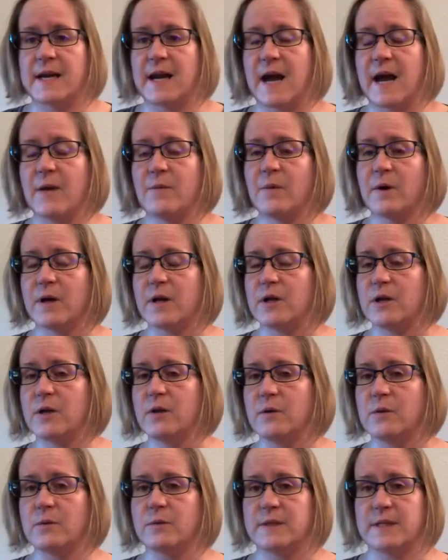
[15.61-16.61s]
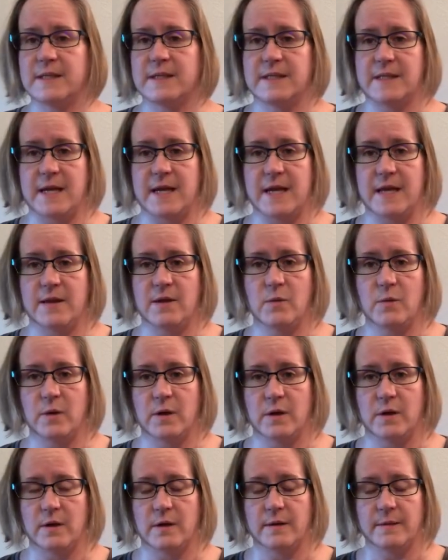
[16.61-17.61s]
I want you to say the
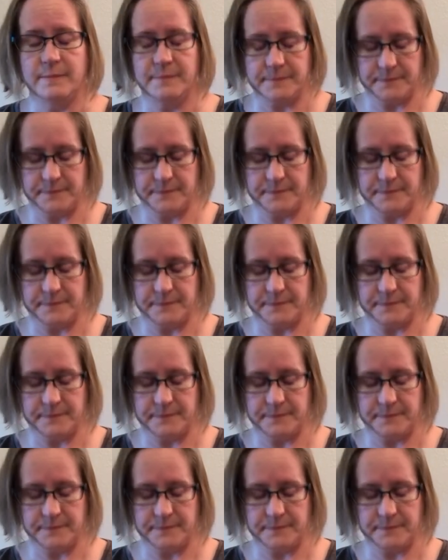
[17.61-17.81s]
word.